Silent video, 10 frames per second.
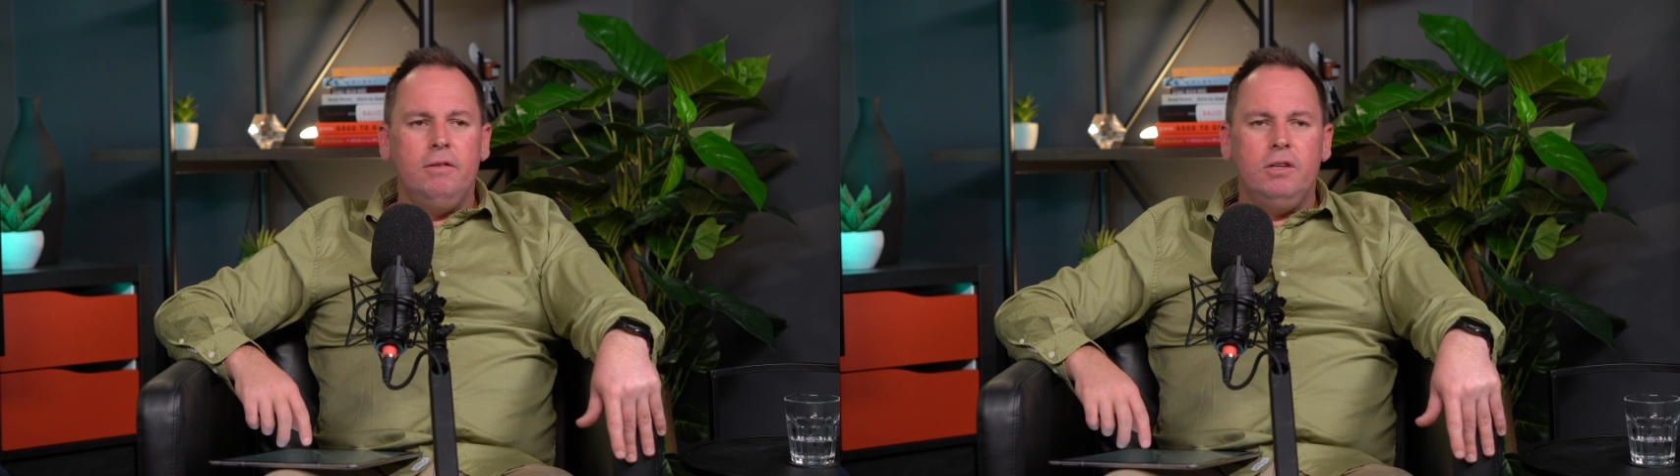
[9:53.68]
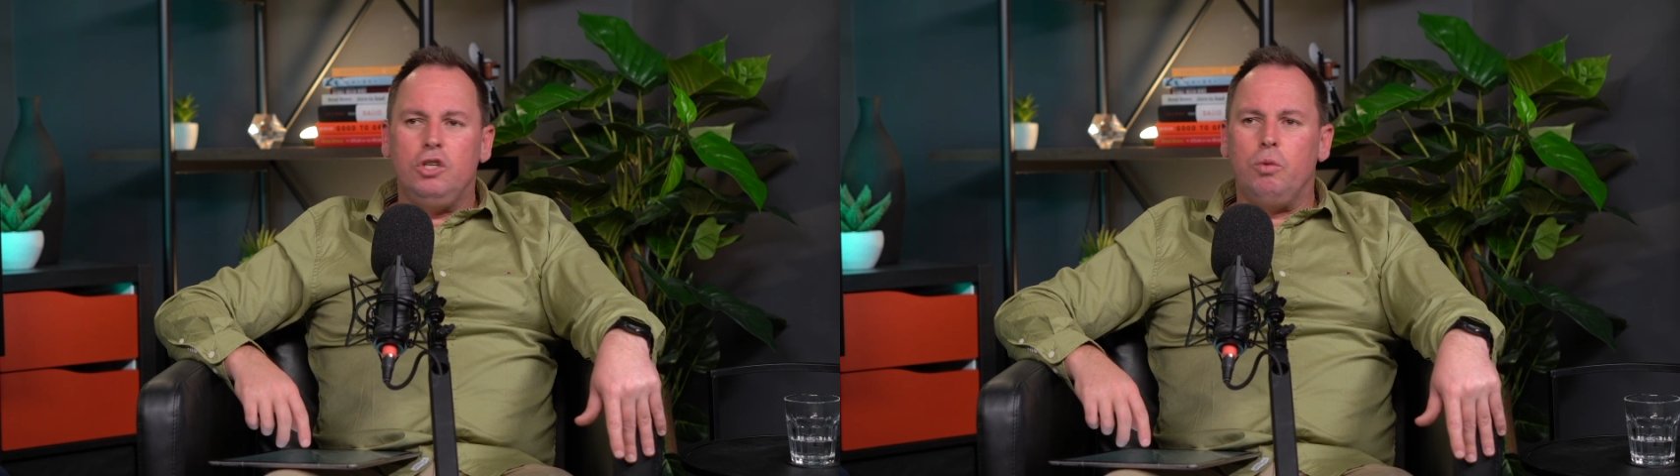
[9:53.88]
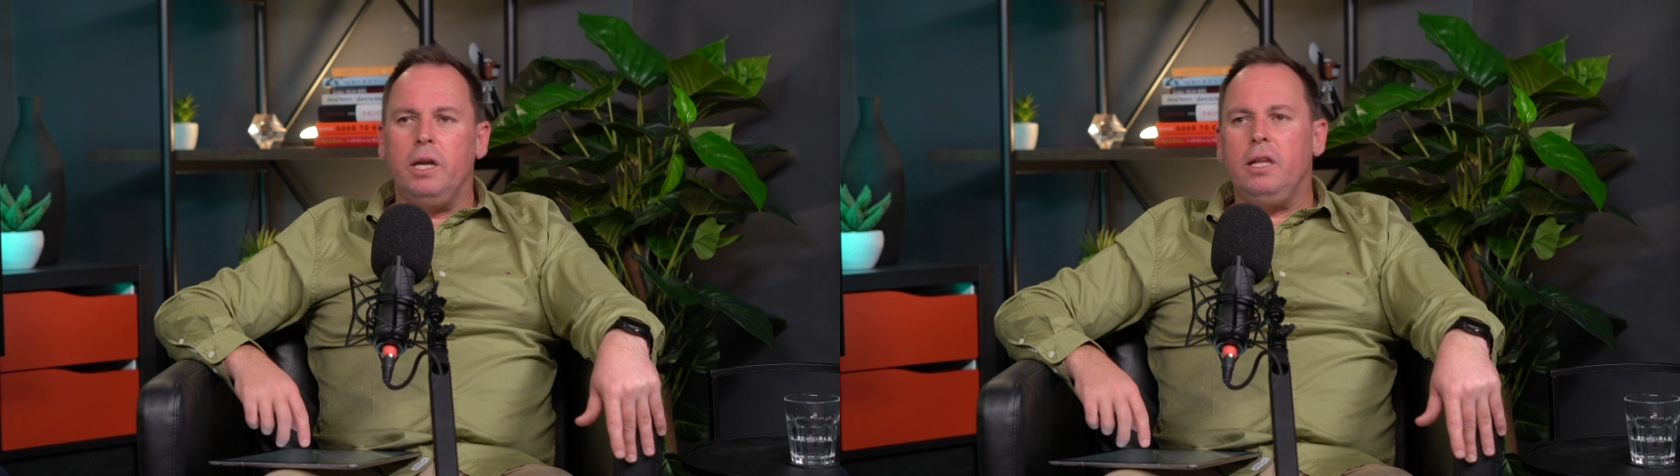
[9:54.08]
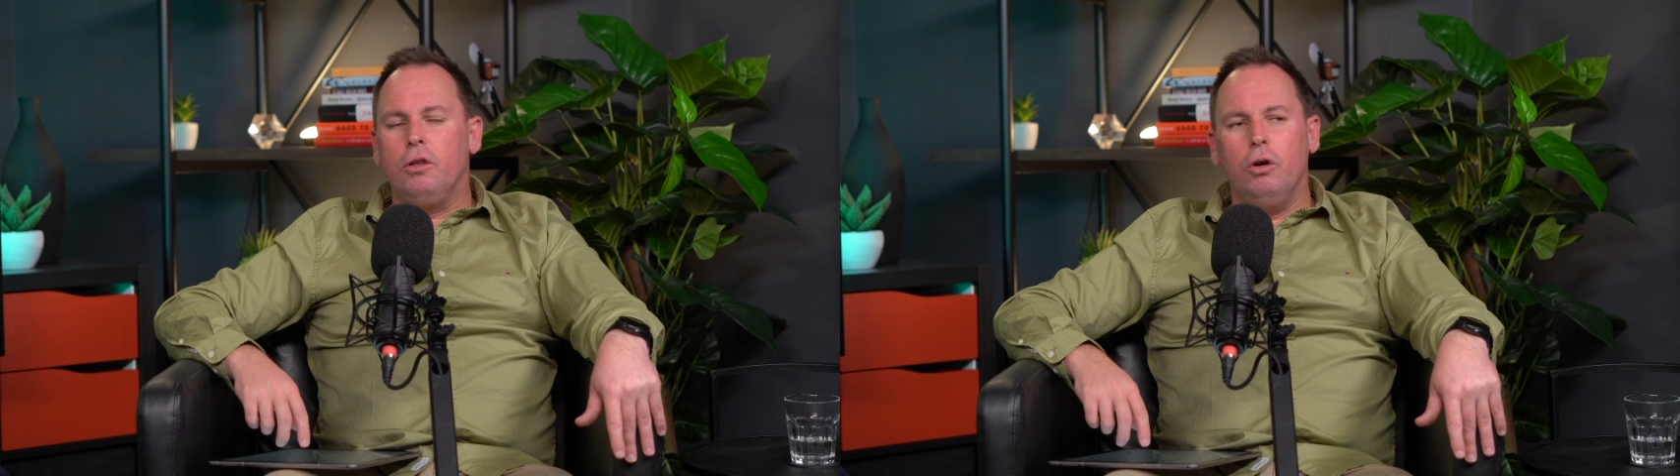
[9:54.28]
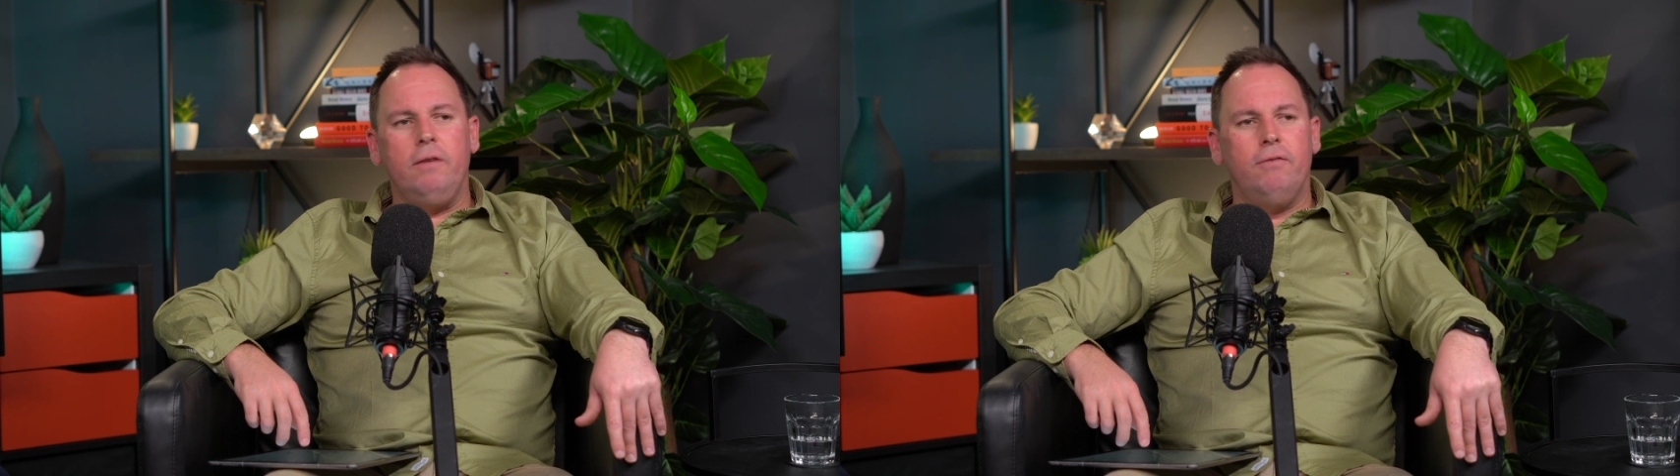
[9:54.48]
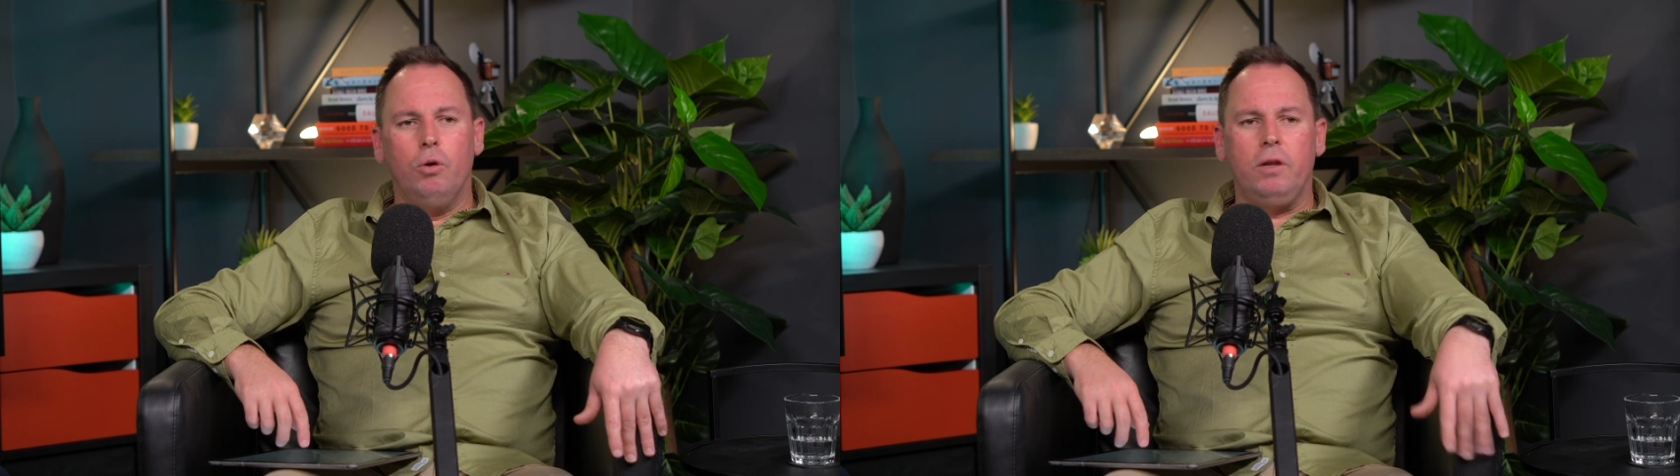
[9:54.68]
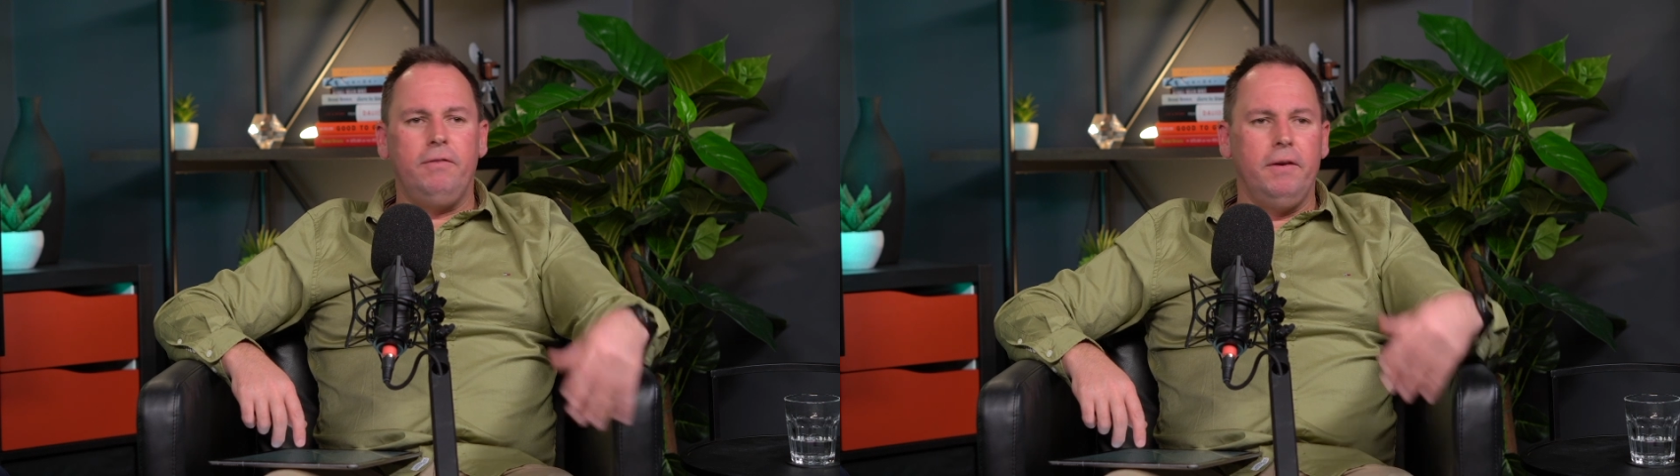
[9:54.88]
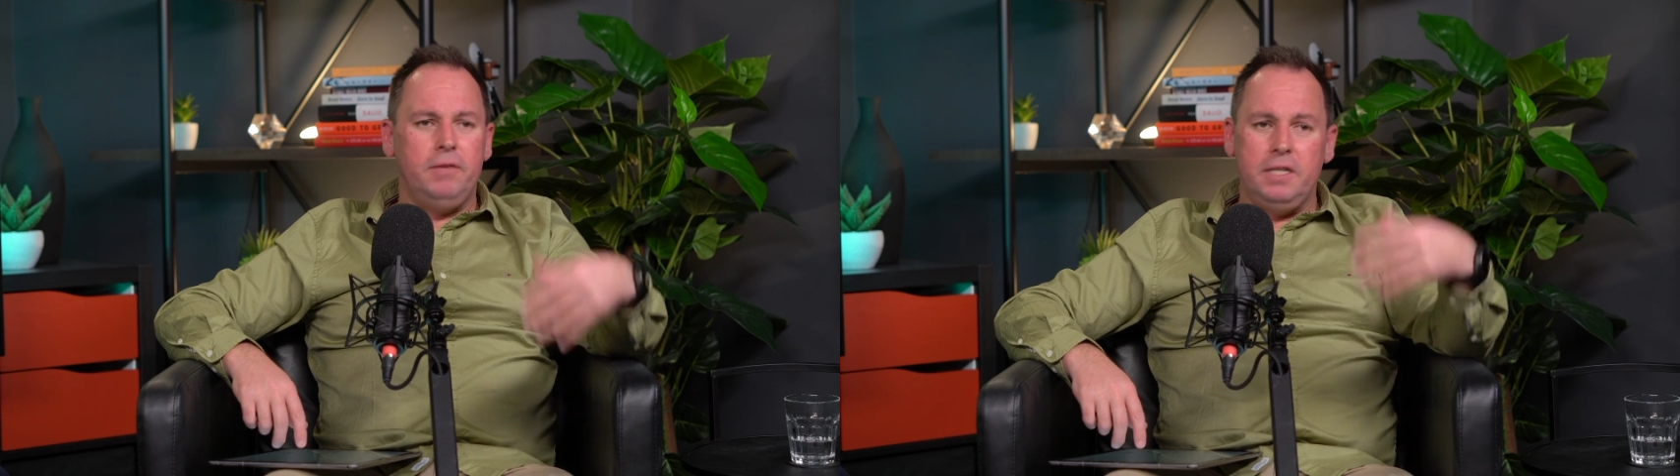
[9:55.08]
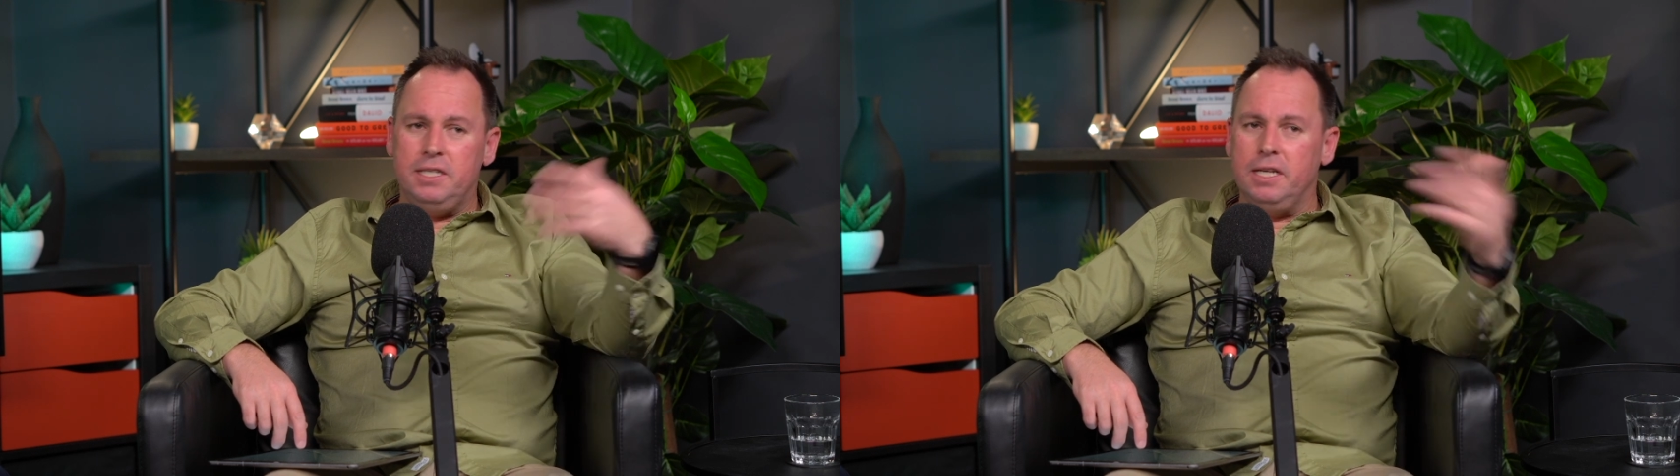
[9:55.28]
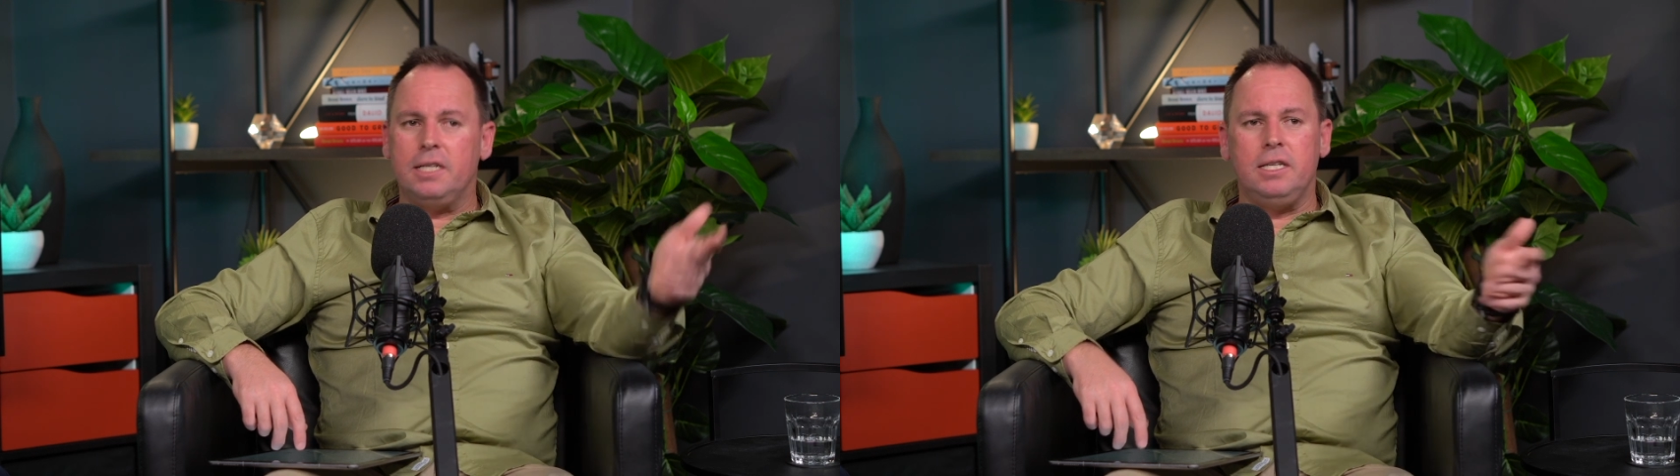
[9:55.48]
20, 30, 40, 50,
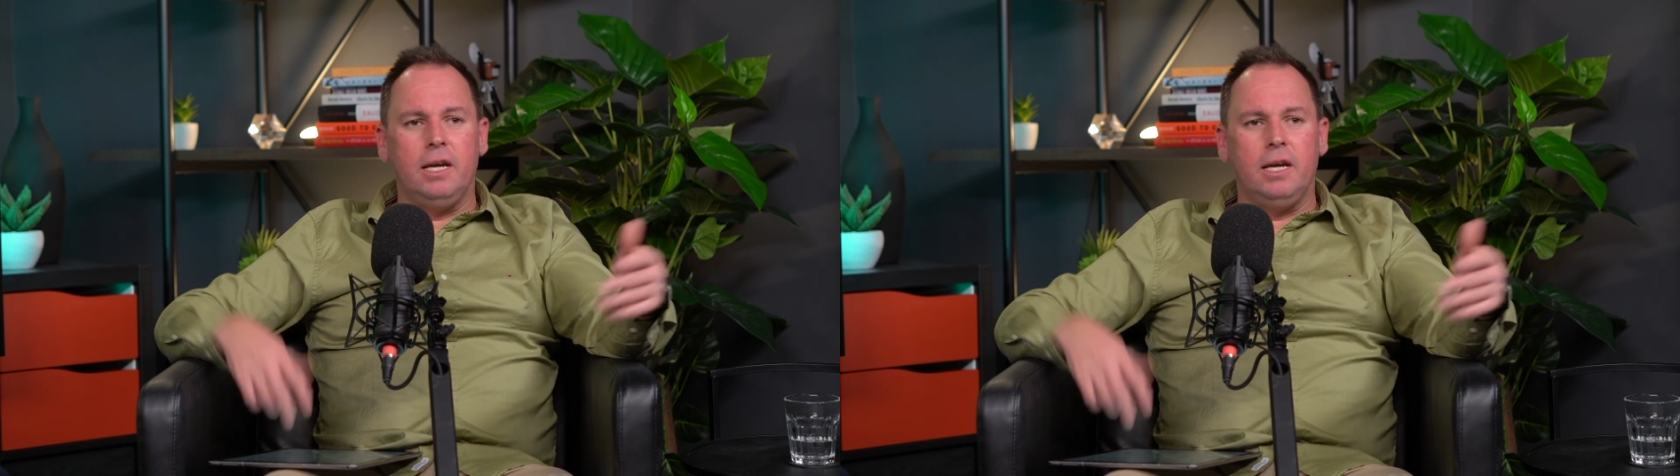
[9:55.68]
60,